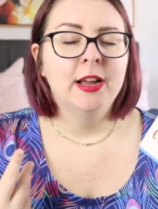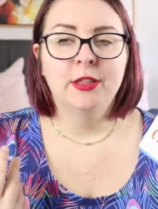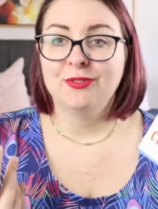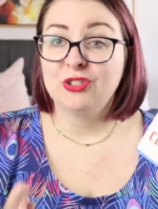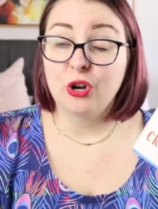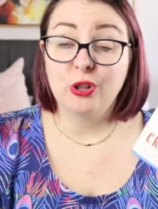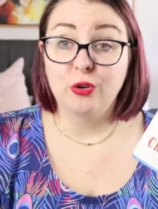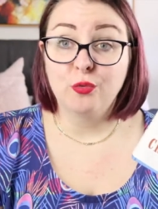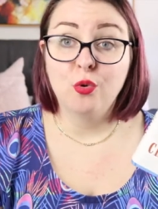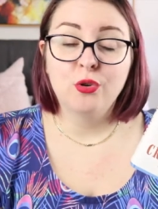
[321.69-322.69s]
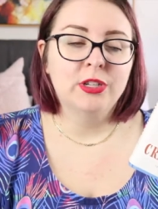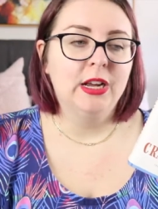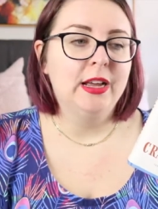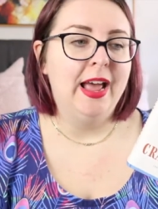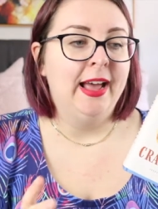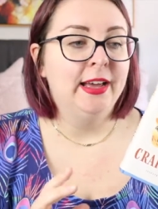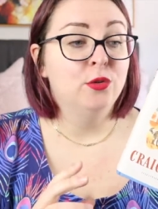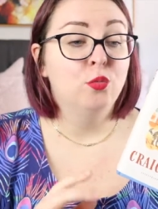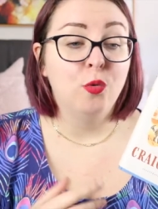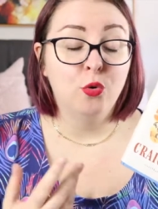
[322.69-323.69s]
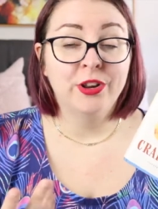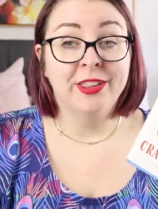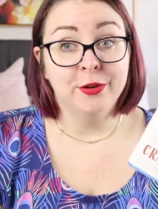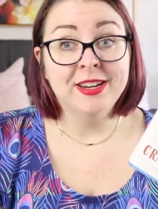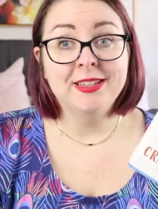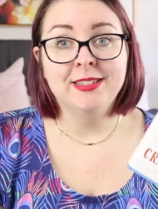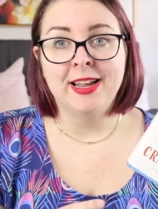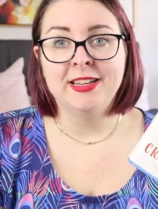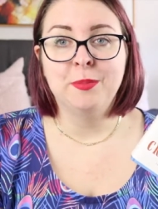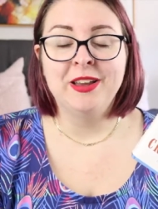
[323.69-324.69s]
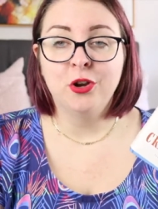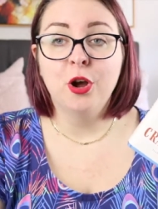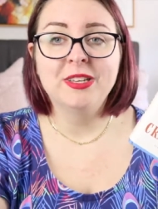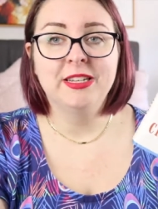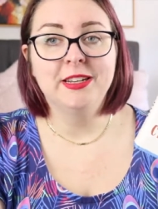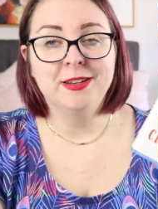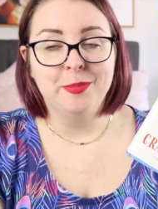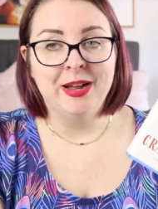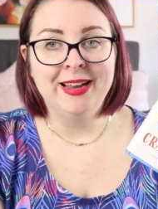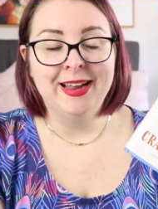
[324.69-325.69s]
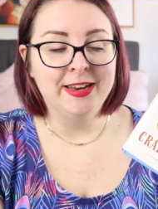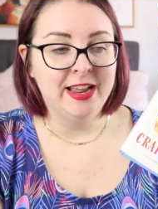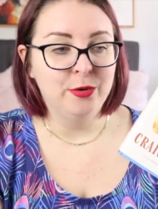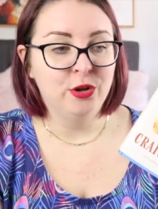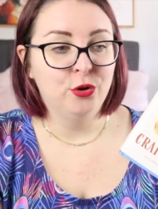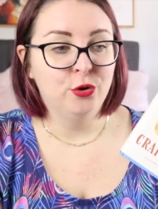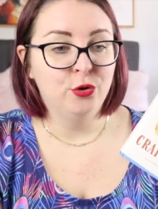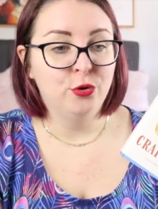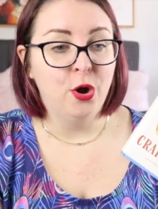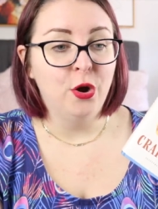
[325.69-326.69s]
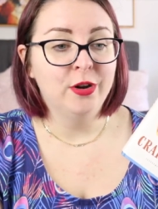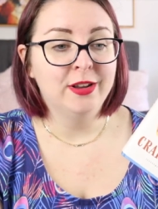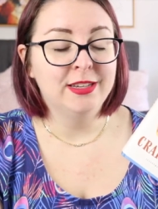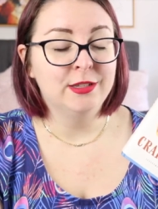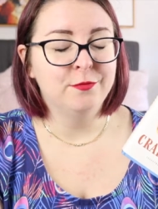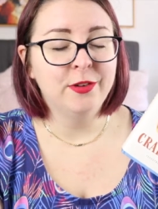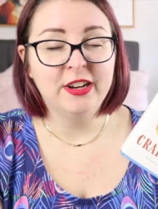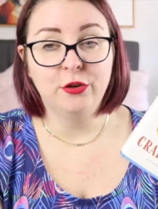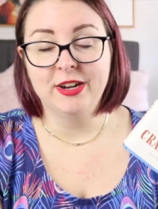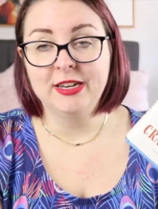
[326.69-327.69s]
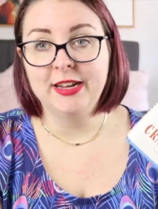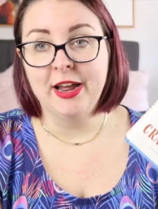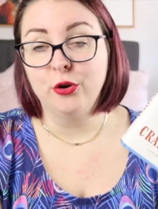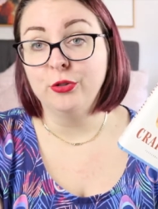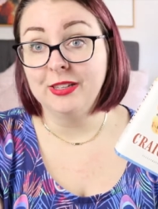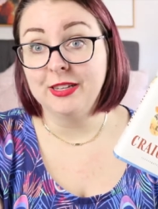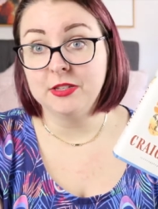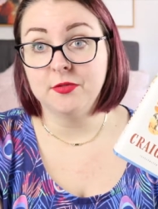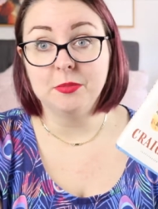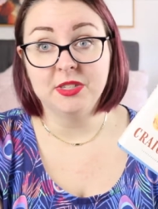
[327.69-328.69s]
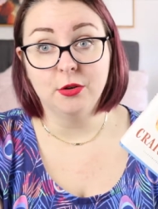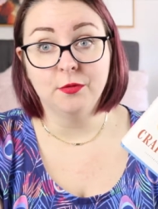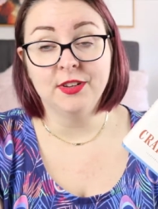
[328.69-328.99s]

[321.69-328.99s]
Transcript: There is not a lot of water and what water there is has been commandeered by a neighbor who is very greedy and only thinks of himself.